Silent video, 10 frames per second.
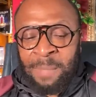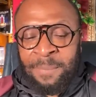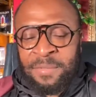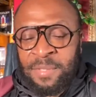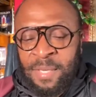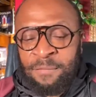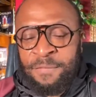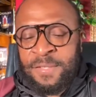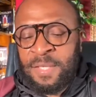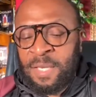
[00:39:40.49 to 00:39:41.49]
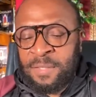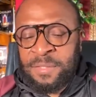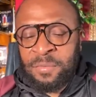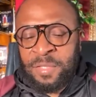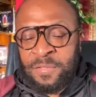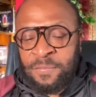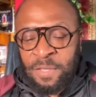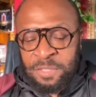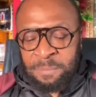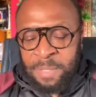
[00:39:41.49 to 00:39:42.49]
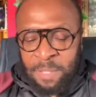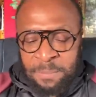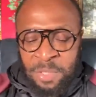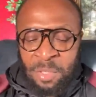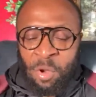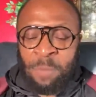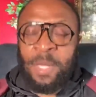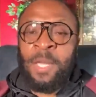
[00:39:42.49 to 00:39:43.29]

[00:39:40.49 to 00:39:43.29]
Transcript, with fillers: mentally, and physically until dysfunction becomes her norm.